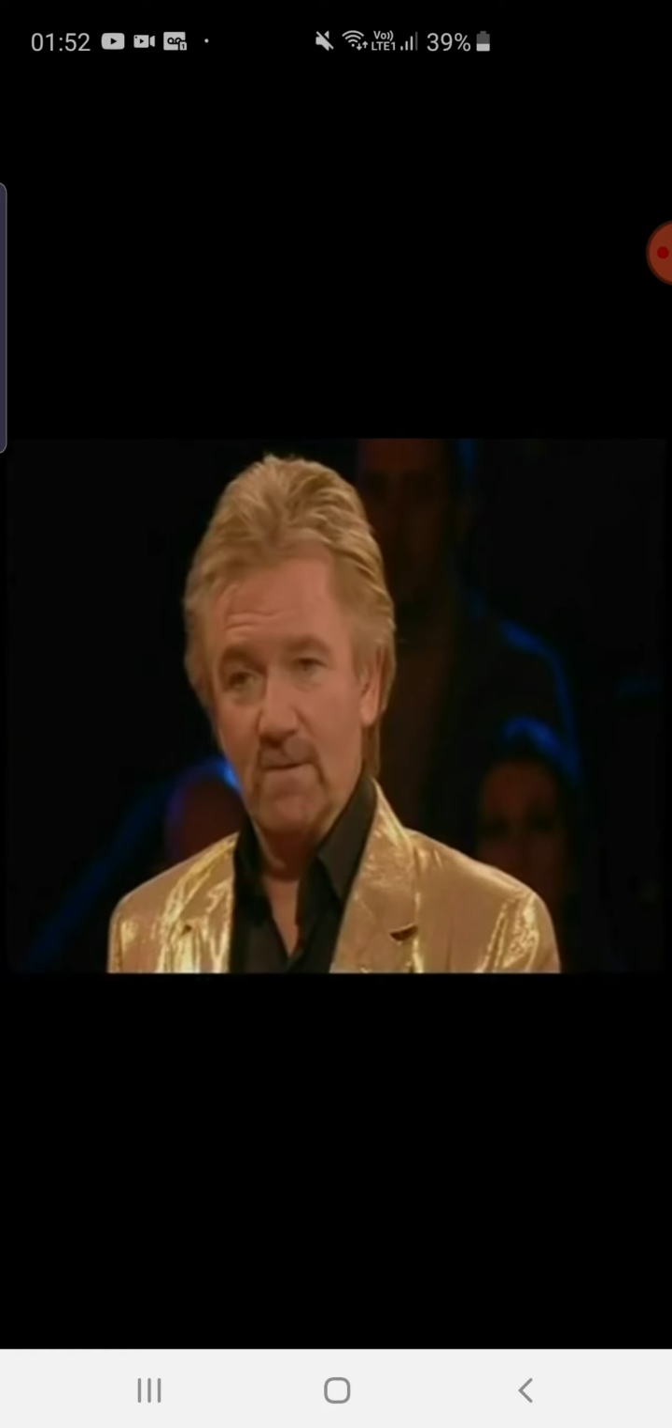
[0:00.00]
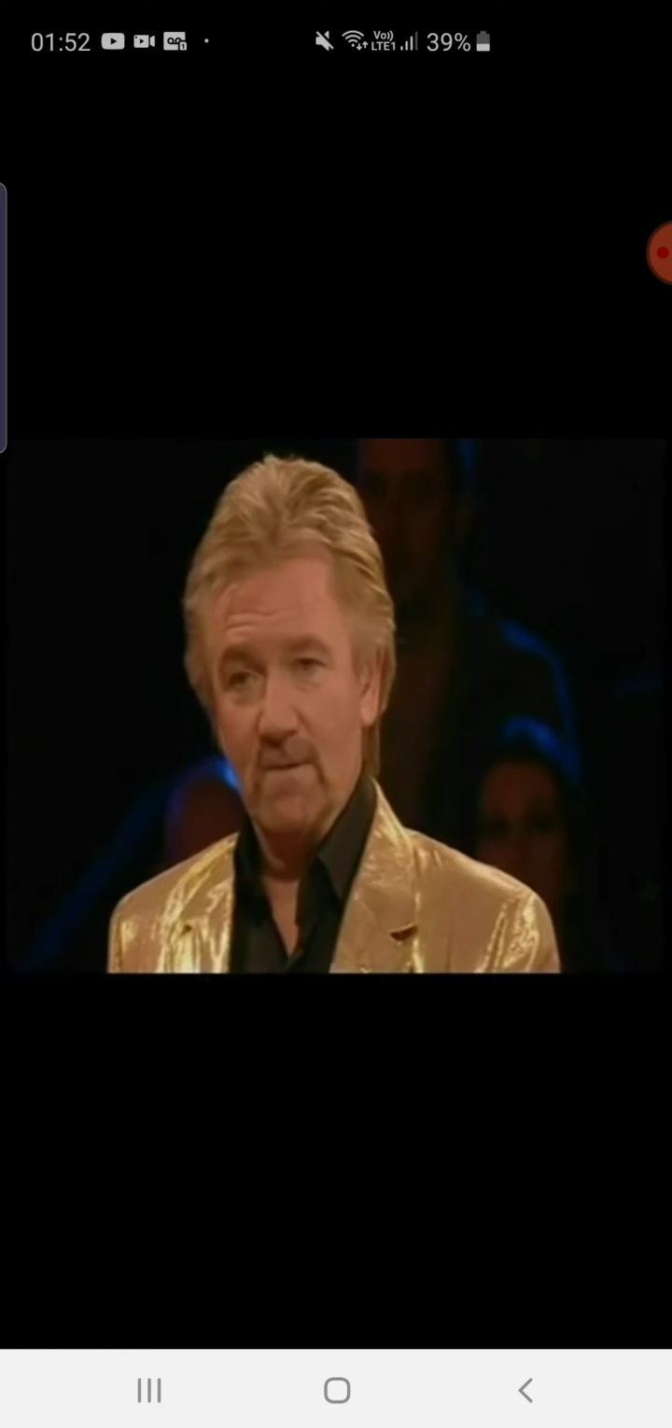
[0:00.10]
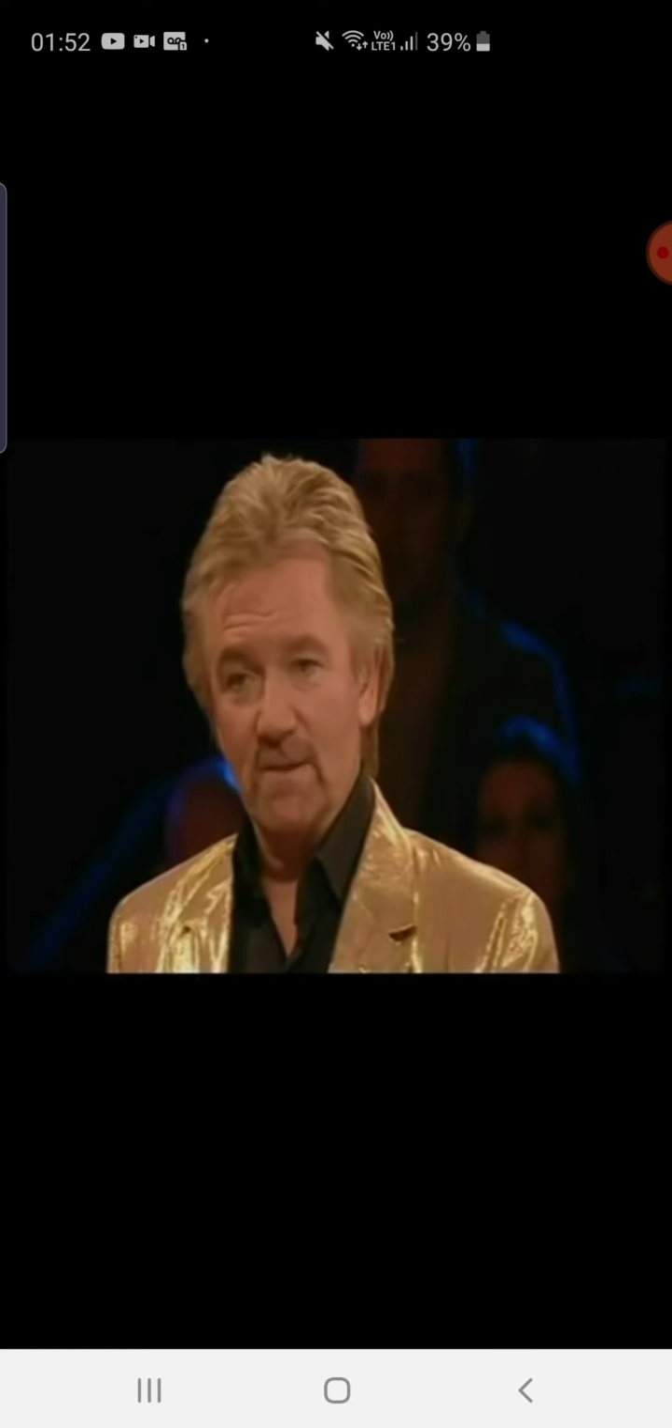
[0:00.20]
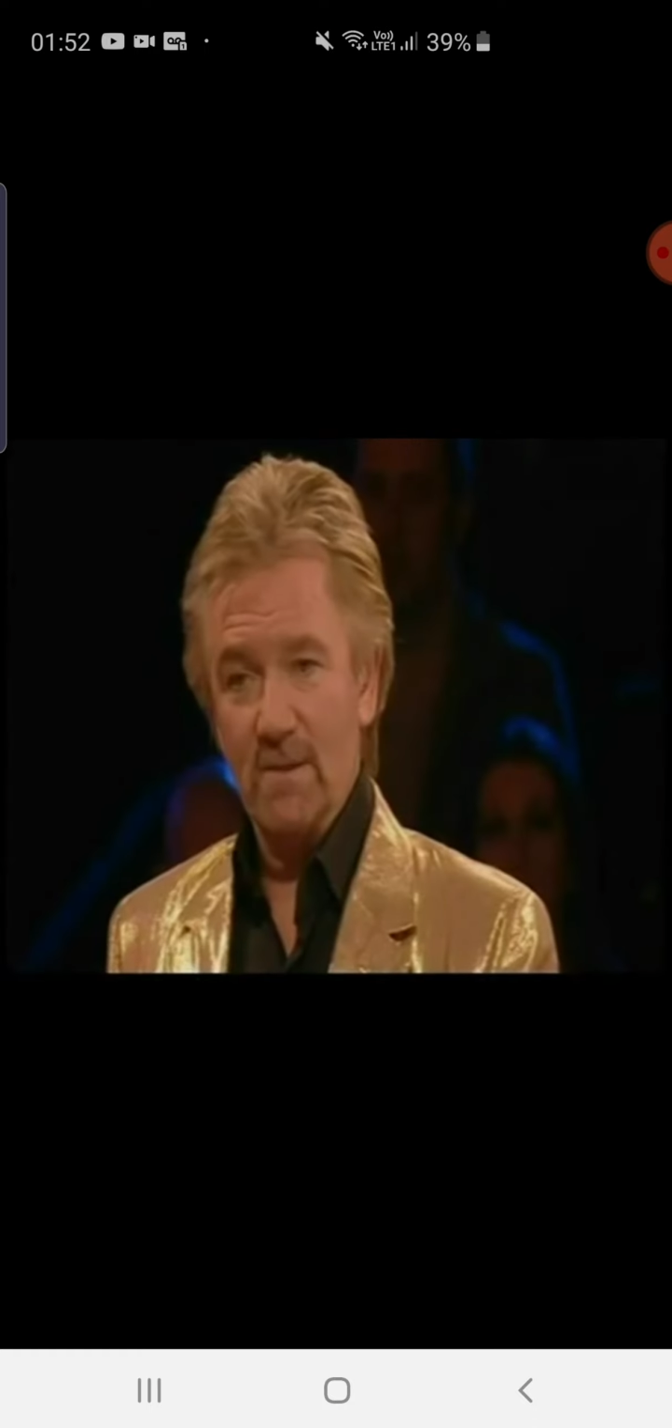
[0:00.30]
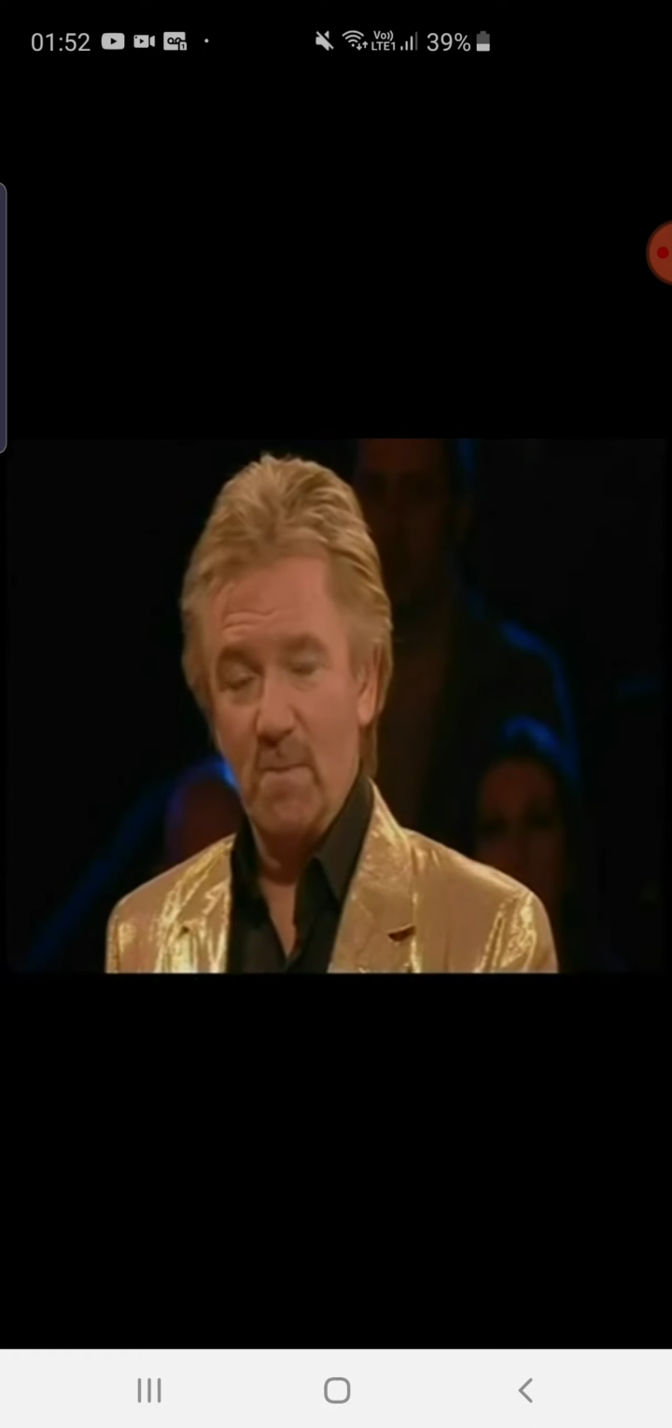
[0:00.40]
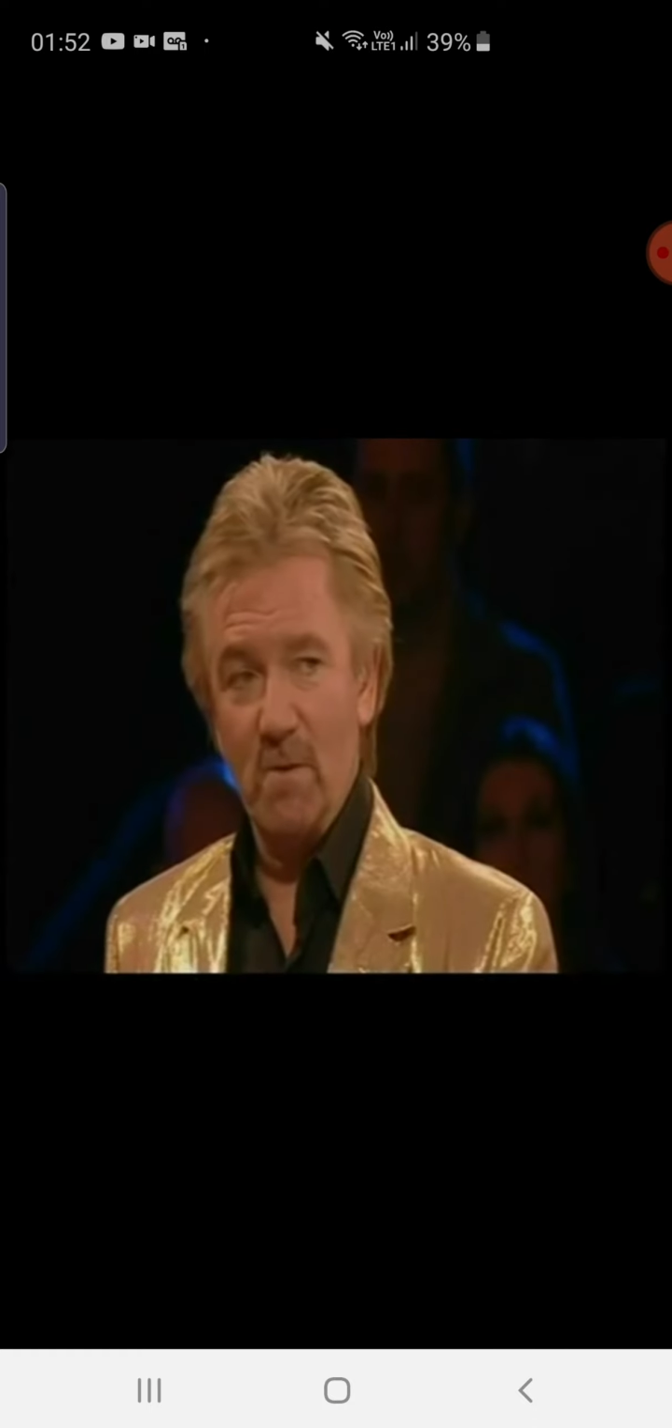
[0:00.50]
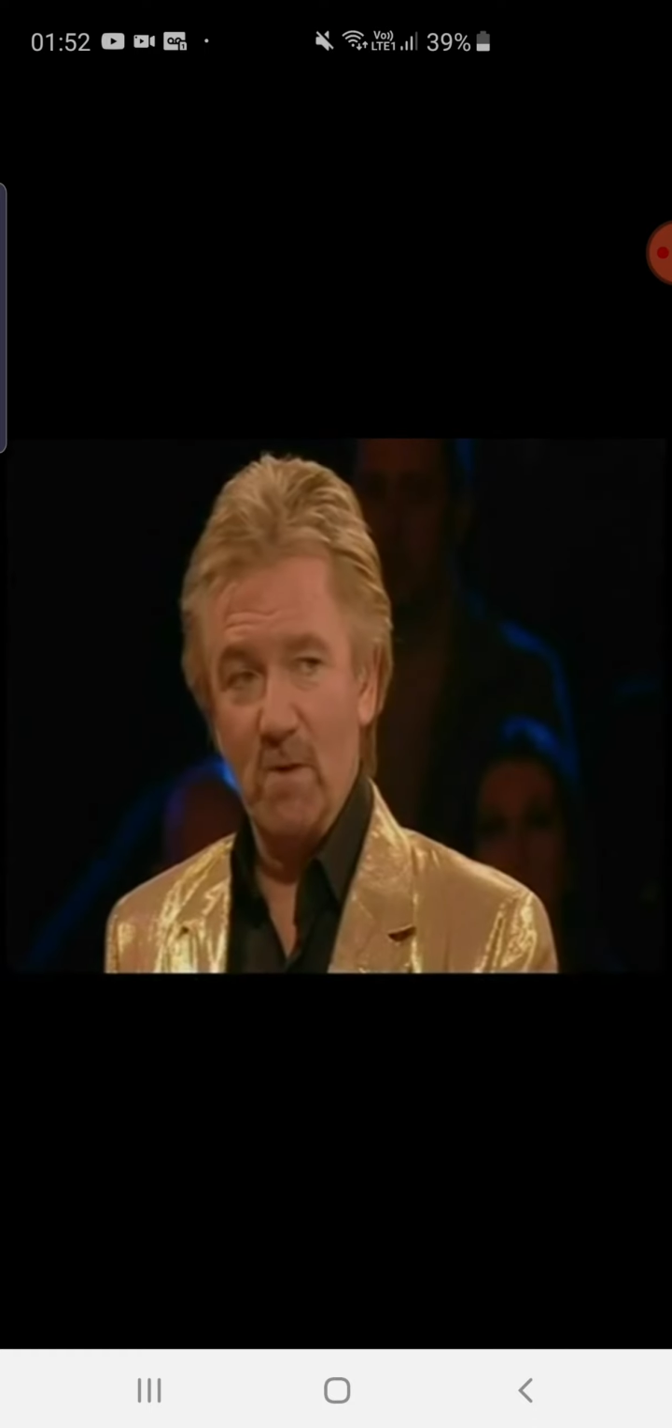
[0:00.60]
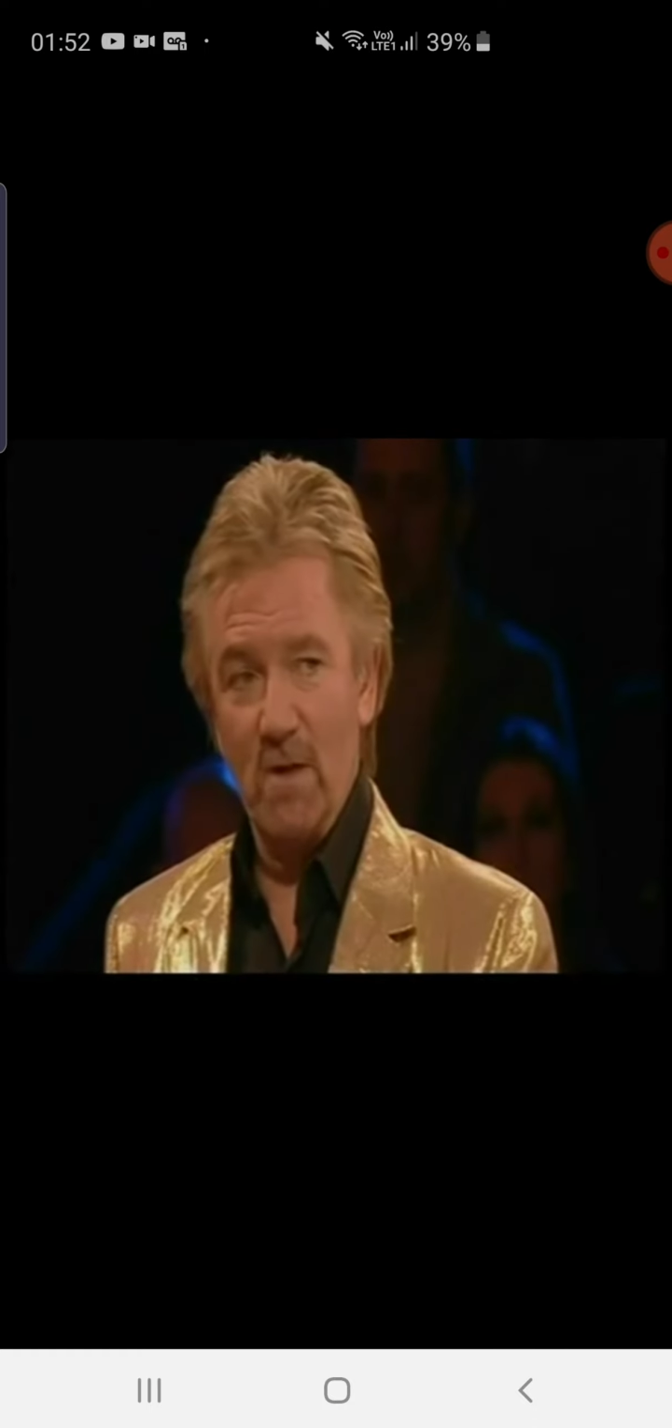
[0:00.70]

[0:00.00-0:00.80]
Think there's a bit